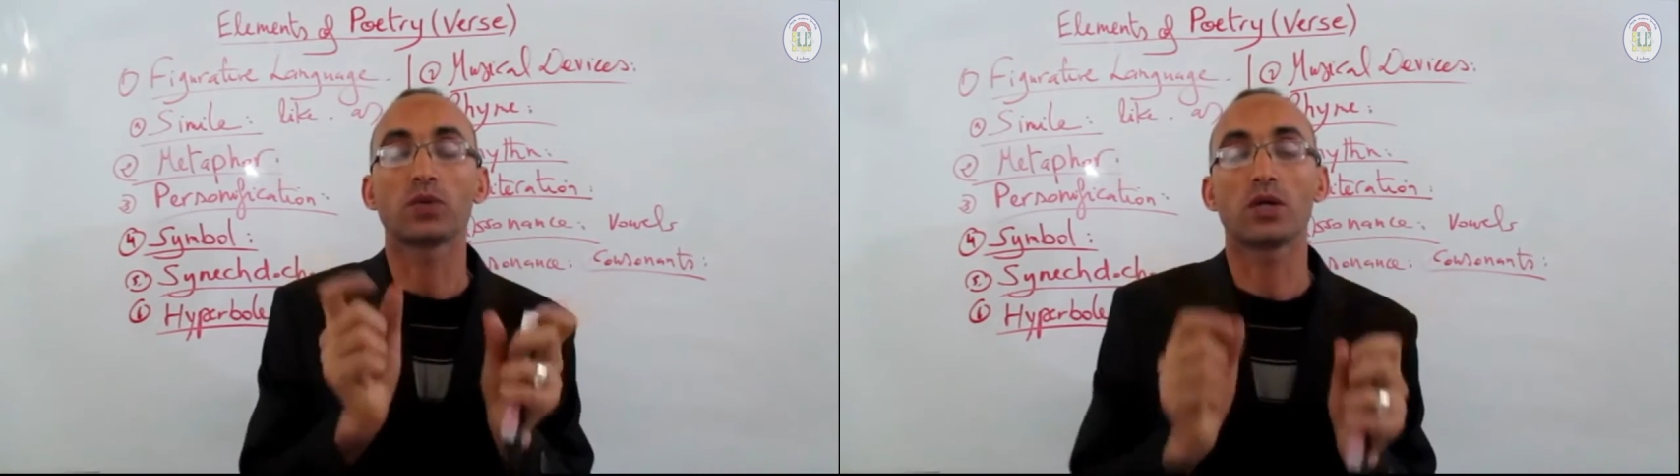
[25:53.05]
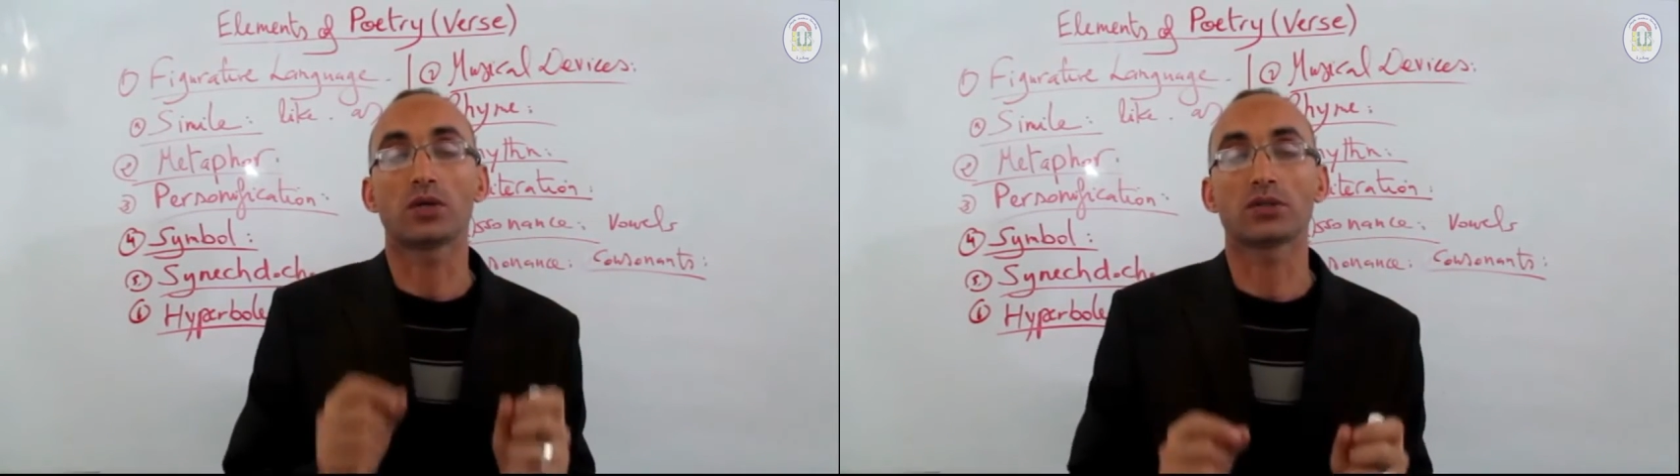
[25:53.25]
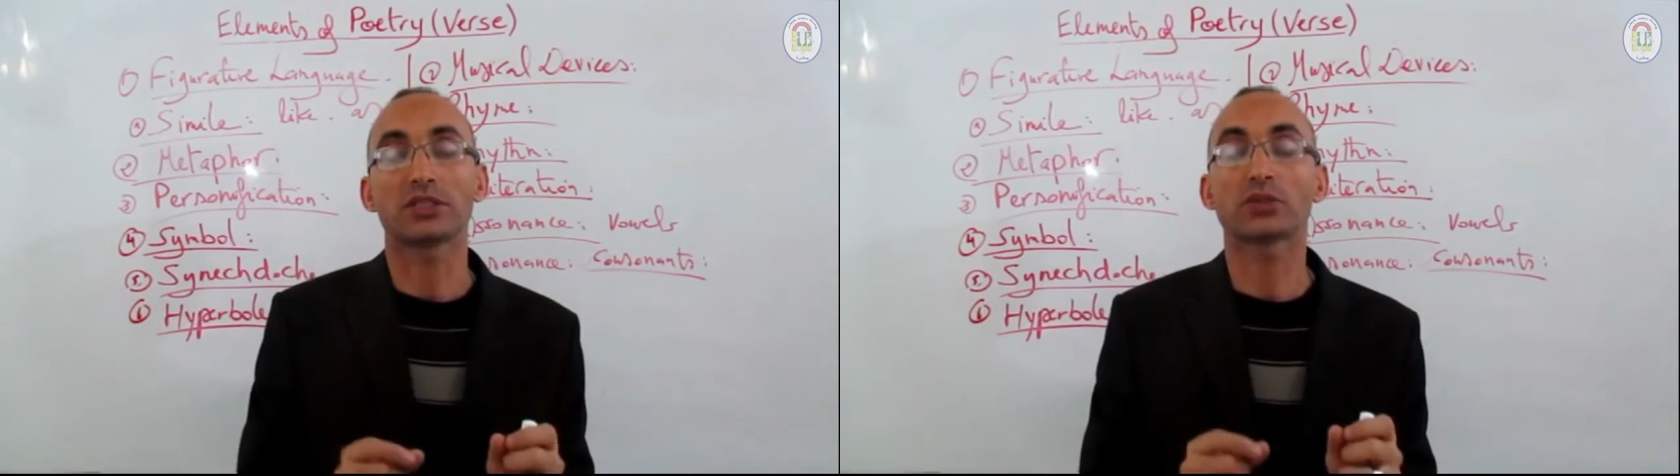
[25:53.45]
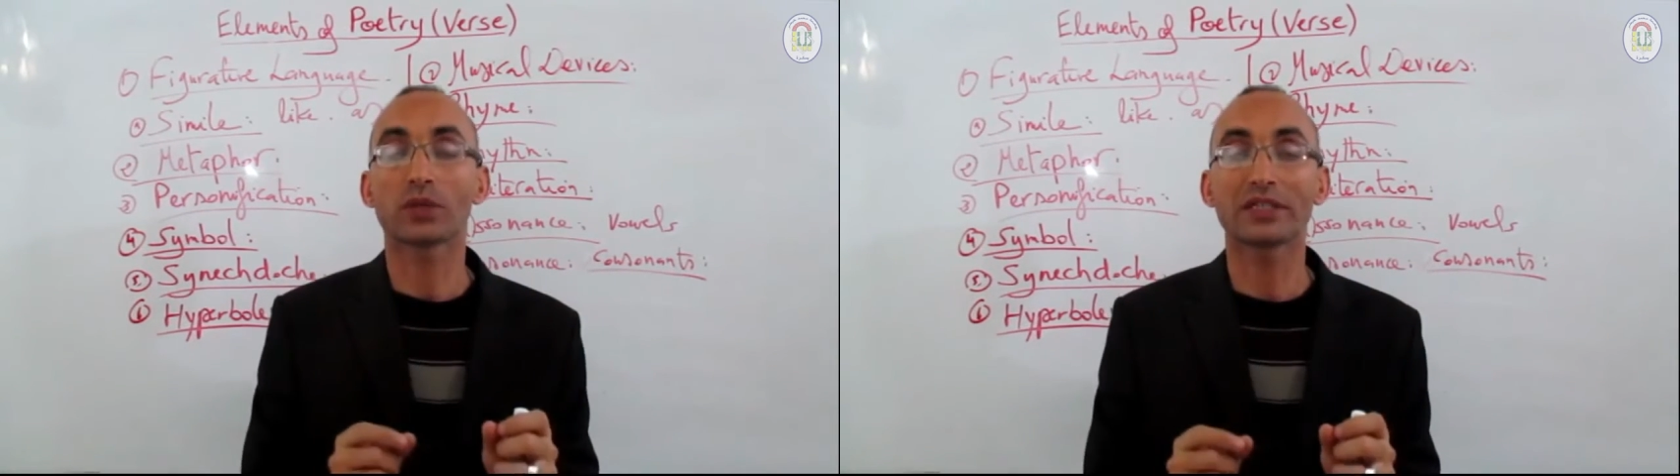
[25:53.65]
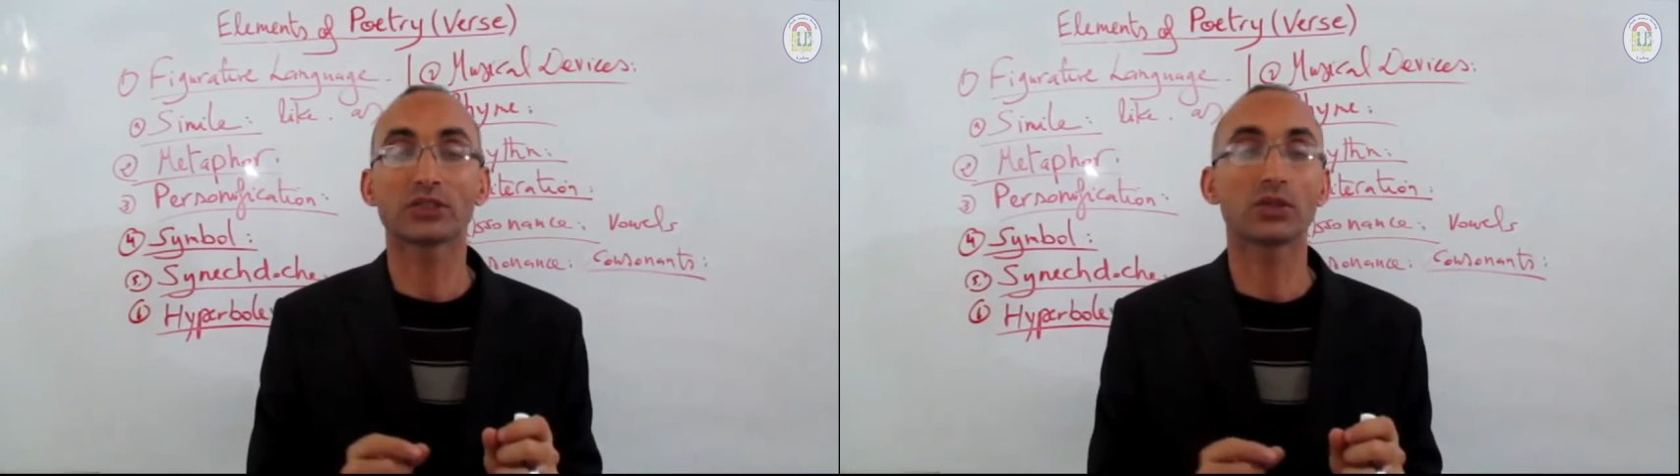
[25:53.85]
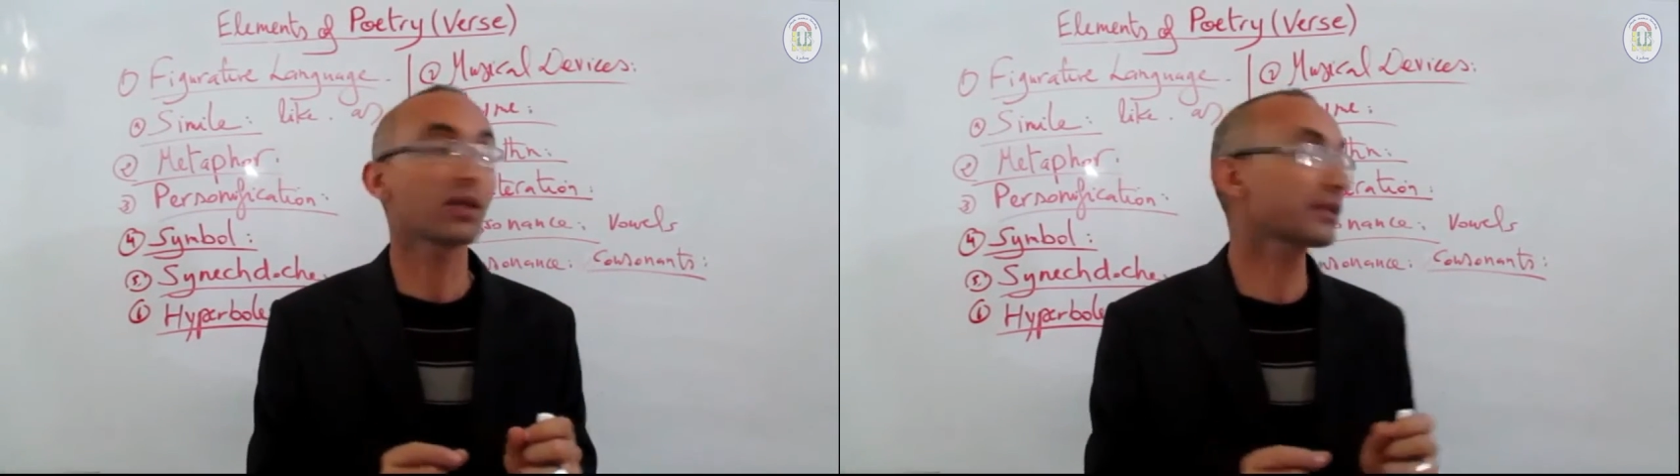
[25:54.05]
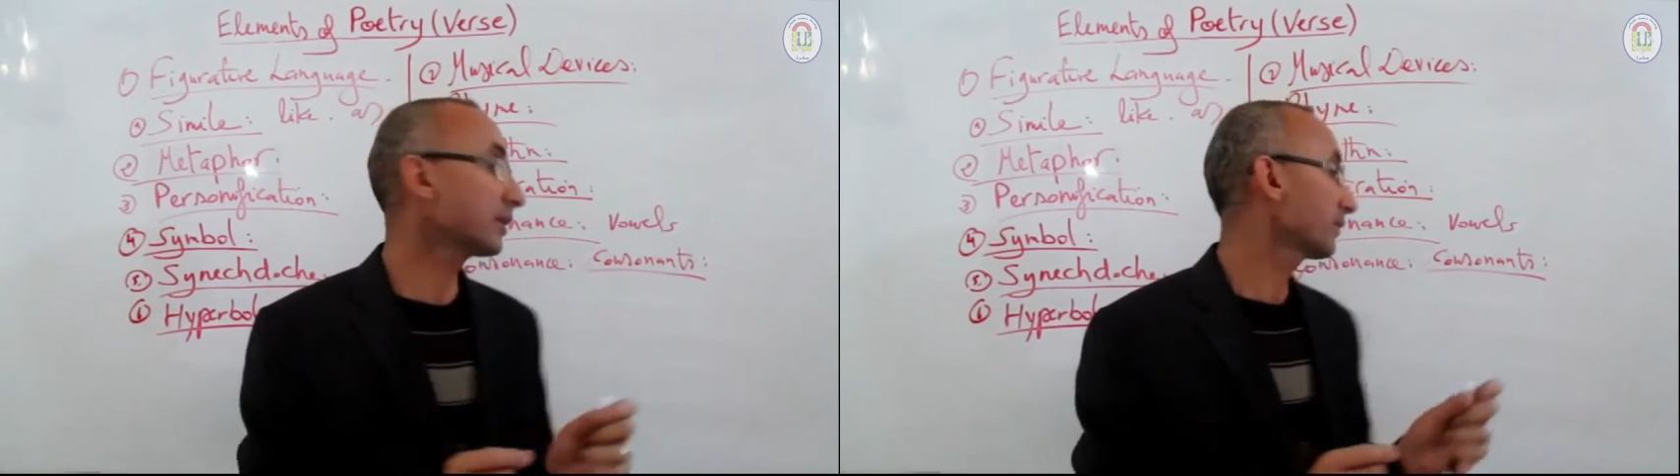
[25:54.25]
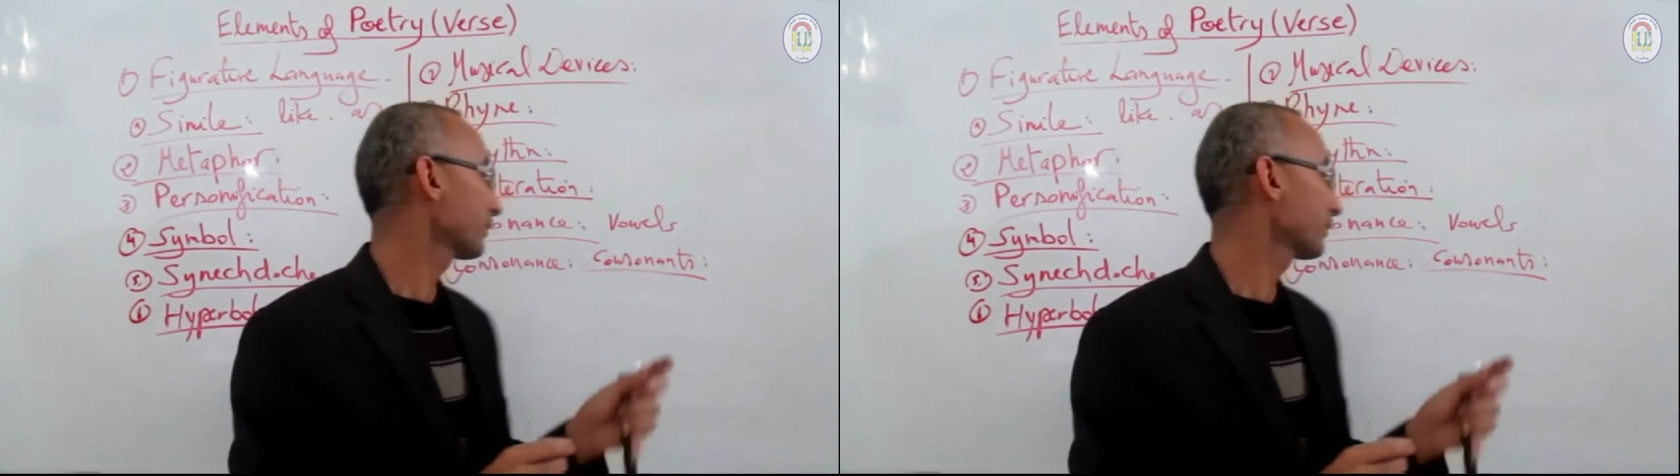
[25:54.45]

words. This one is called